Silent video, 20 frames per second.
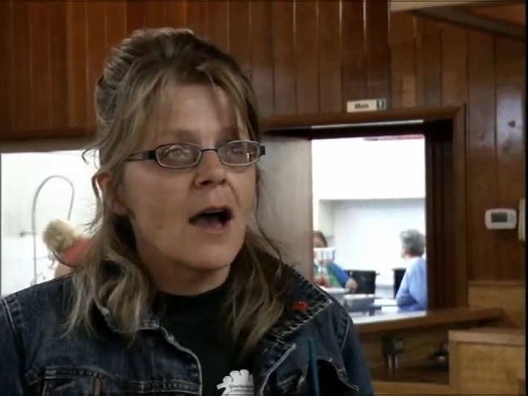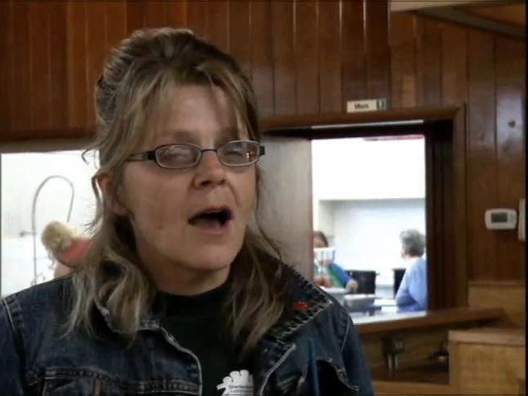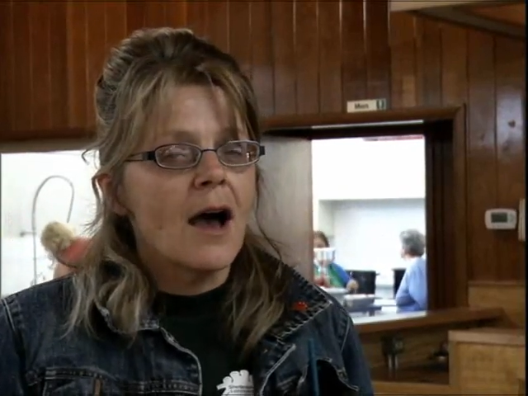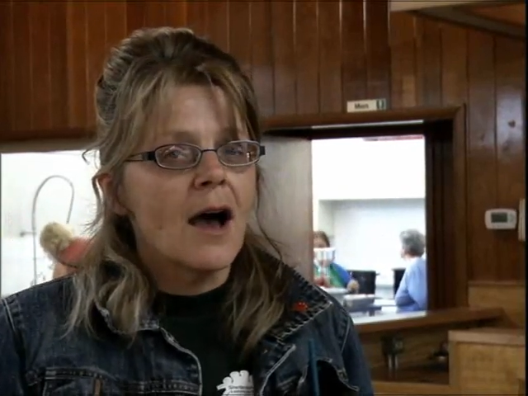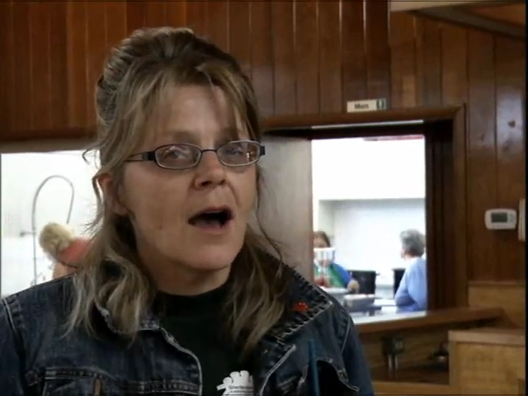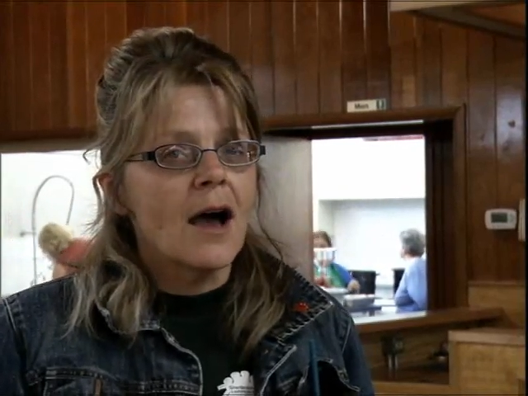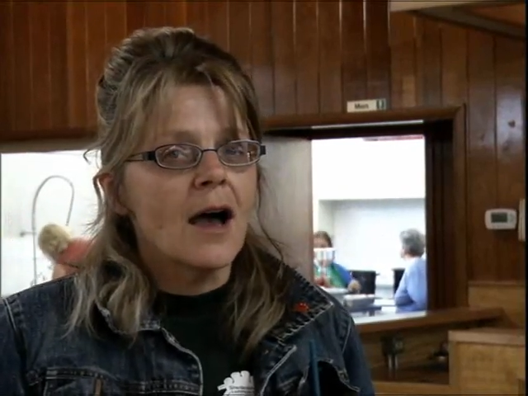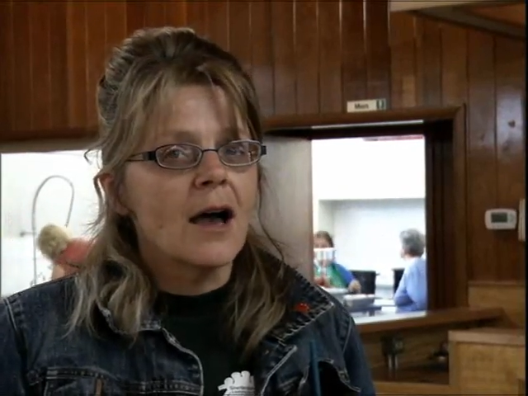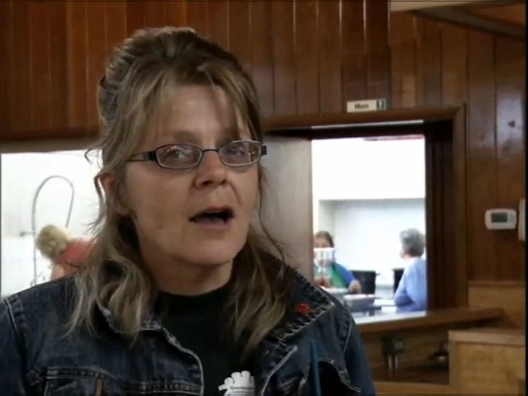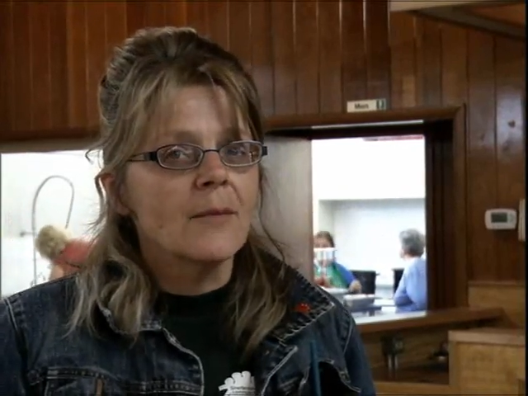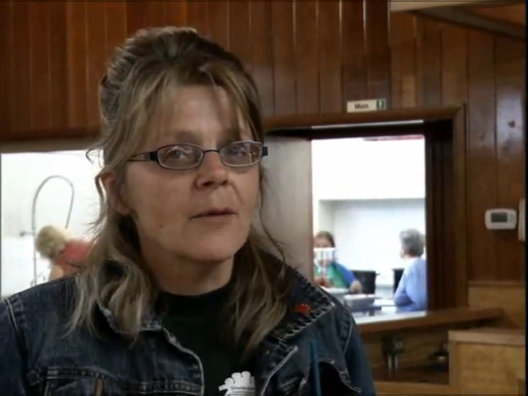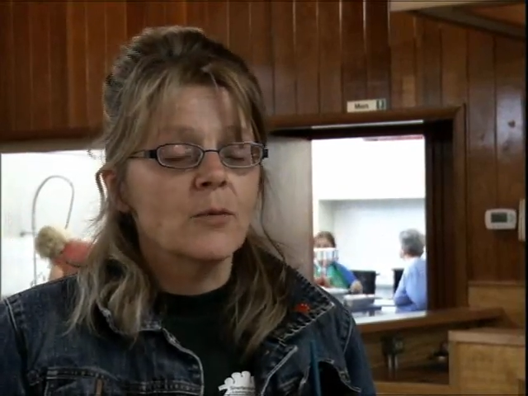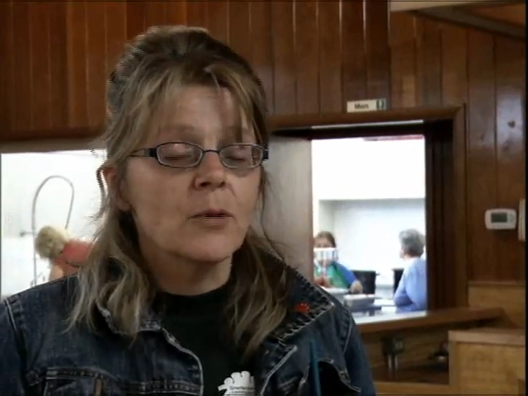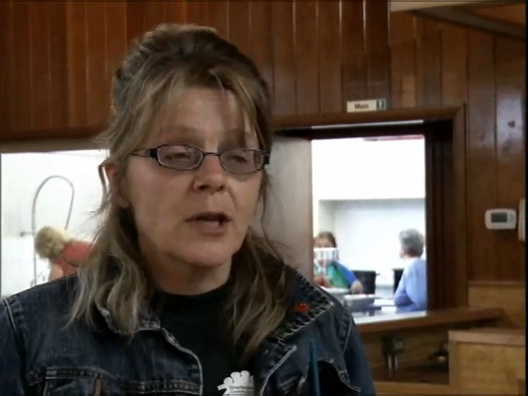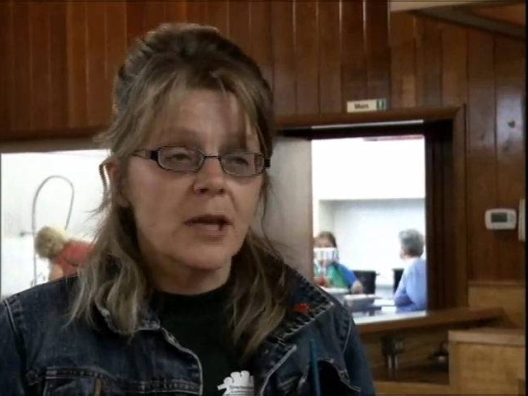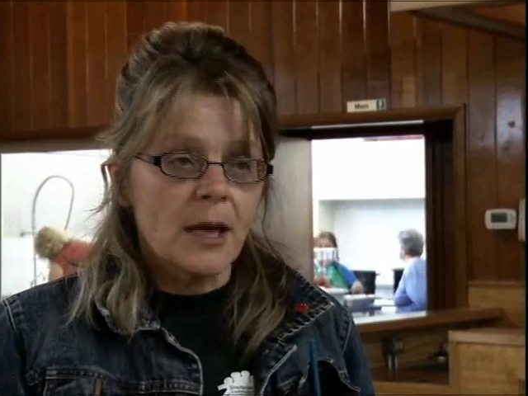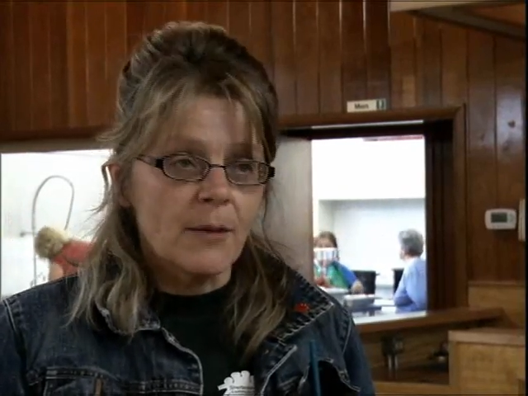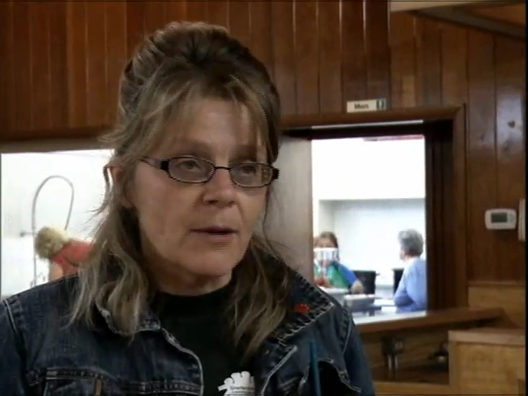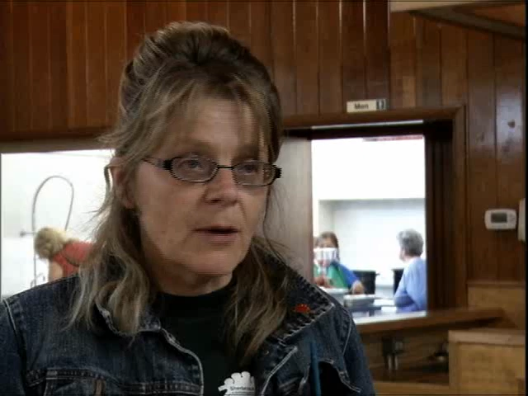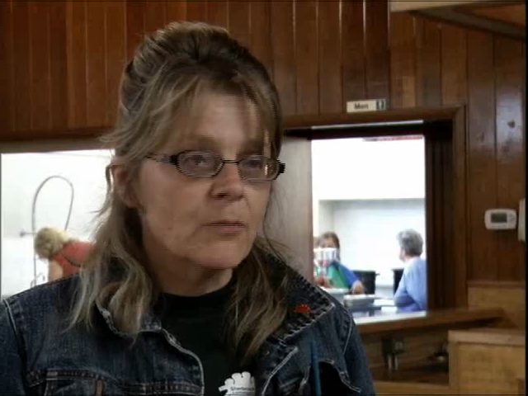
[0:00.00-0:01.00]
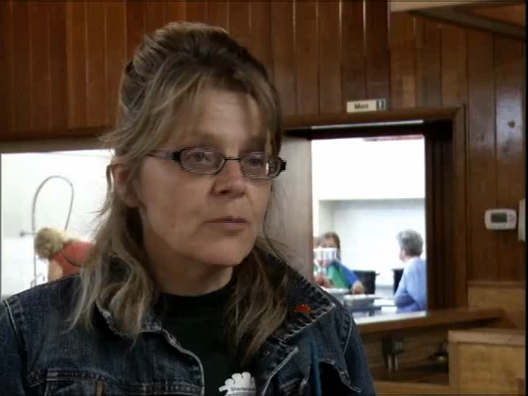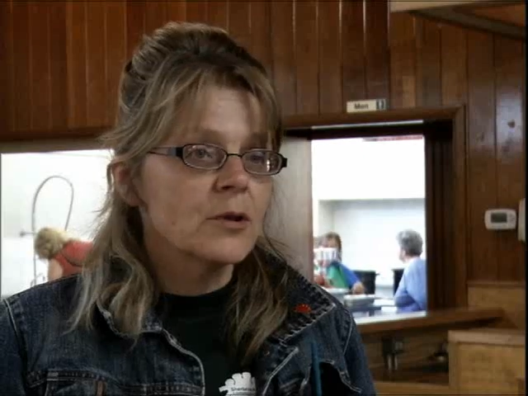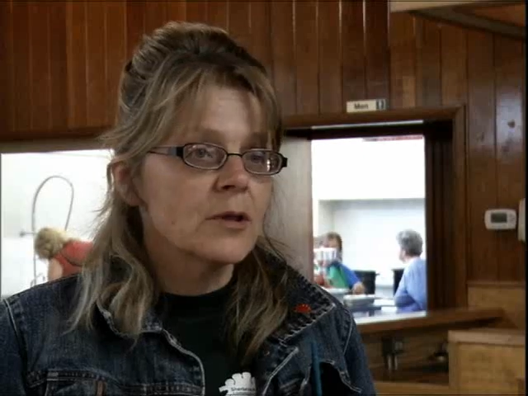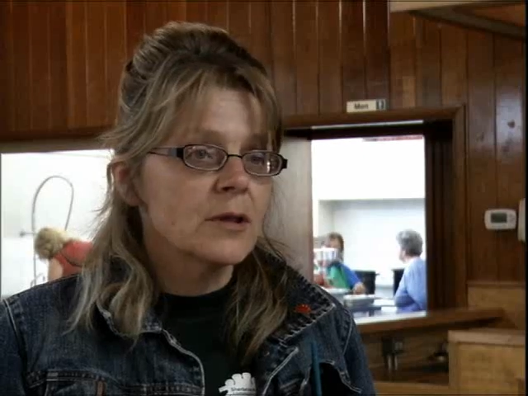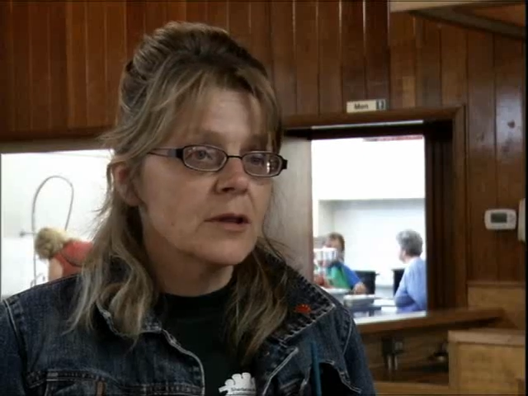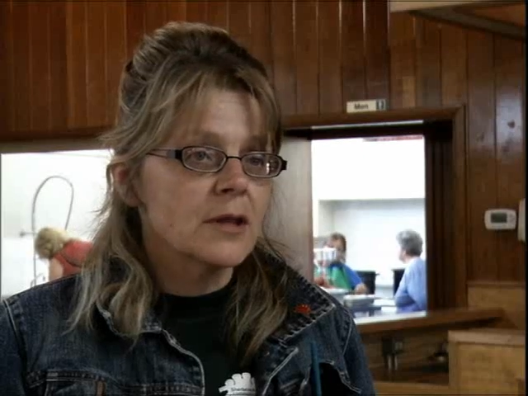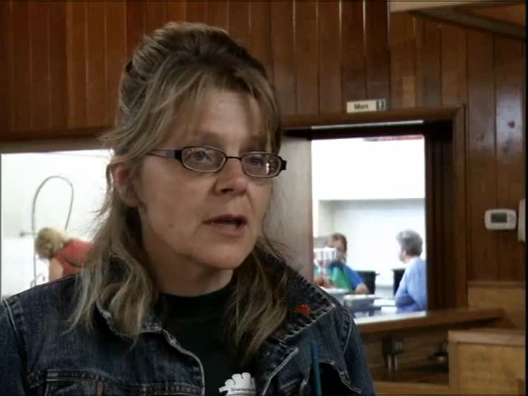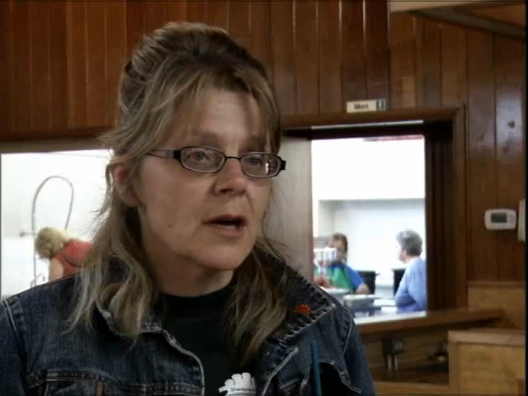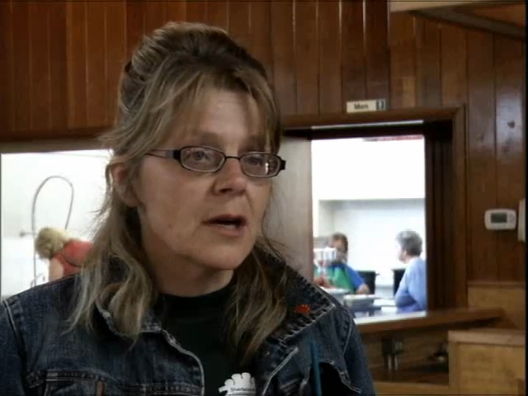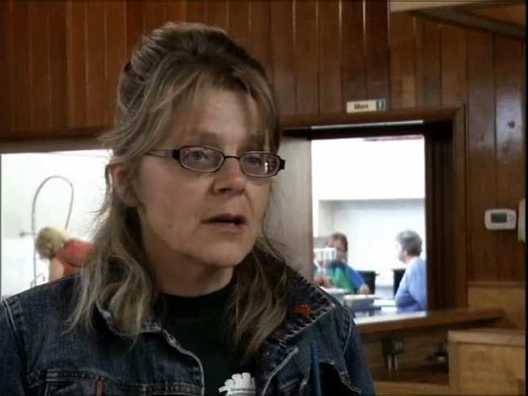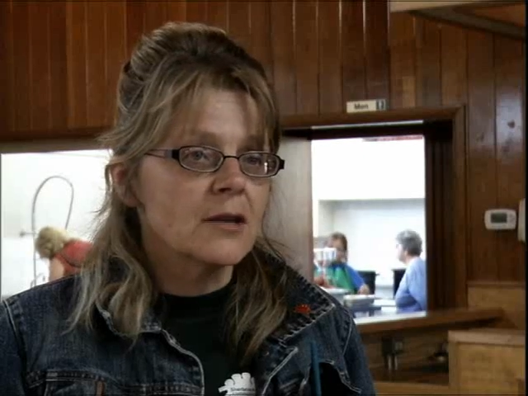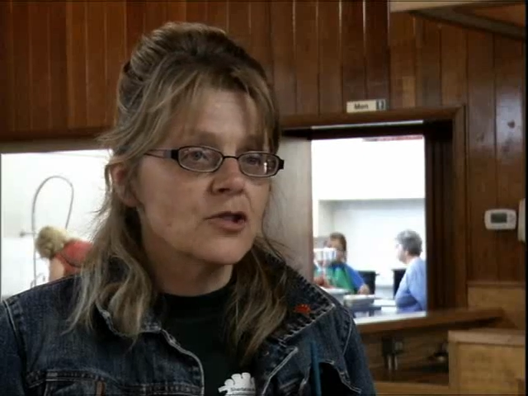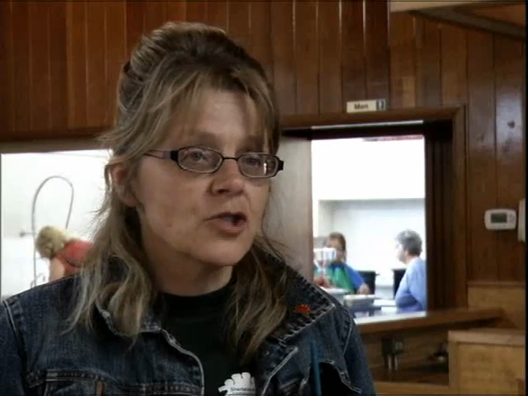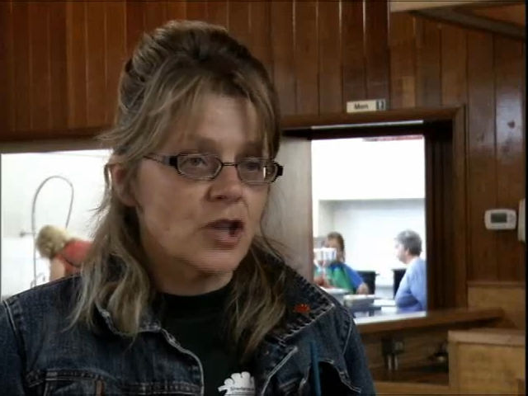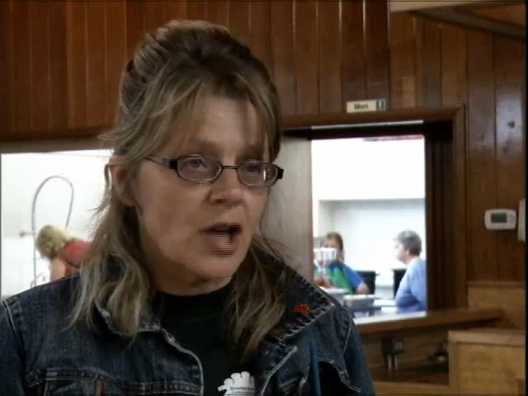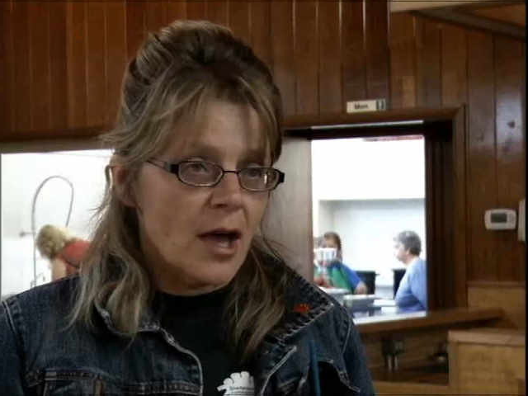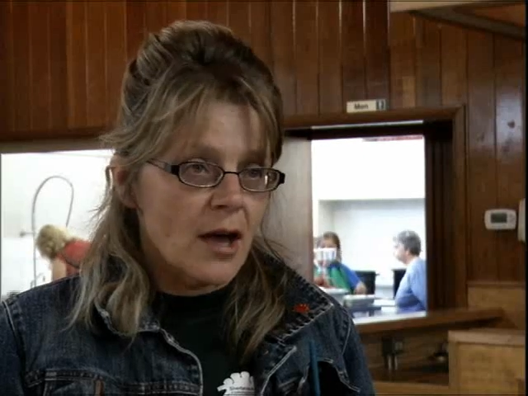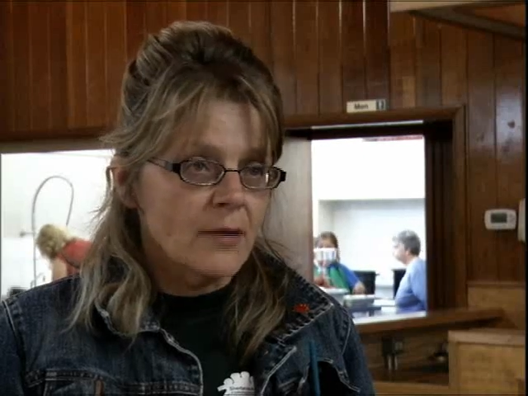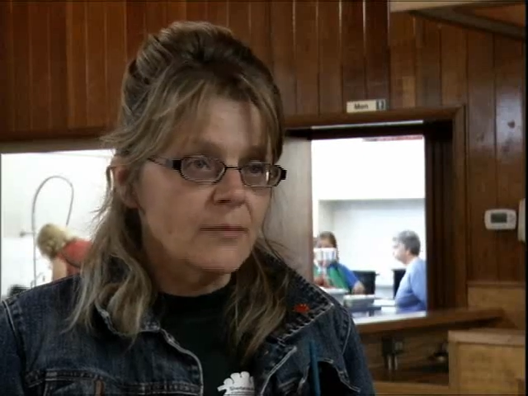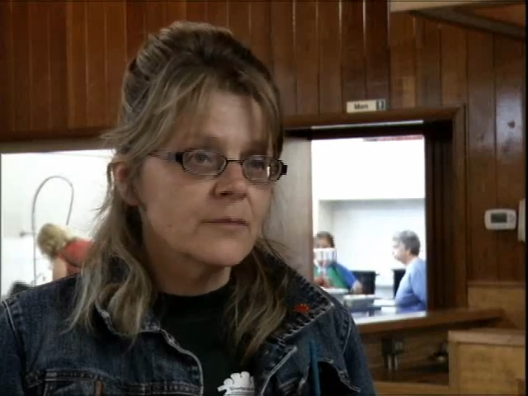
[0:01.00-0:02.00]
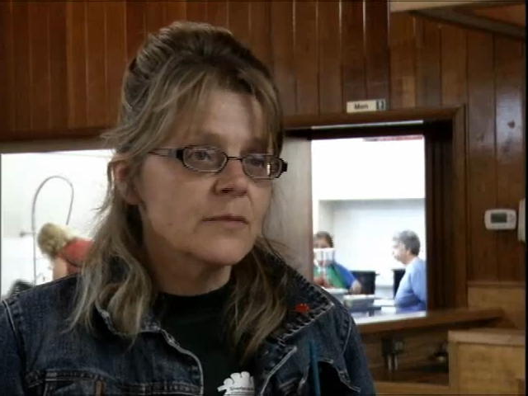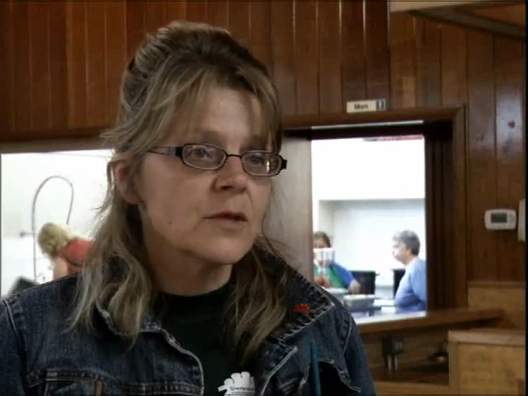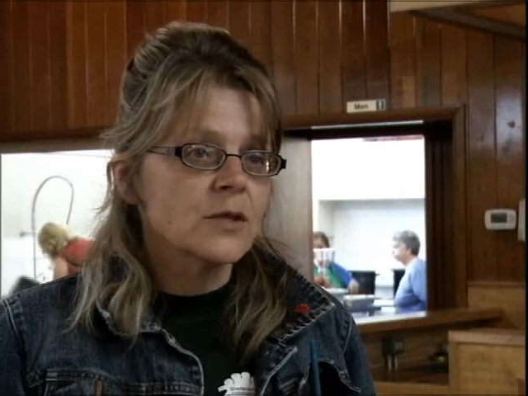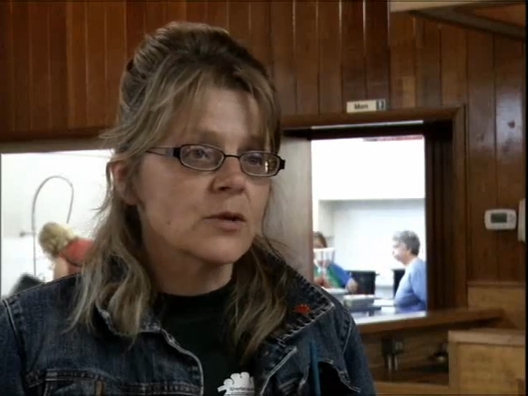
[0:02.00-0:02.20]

Um, and we came up with uh, jam.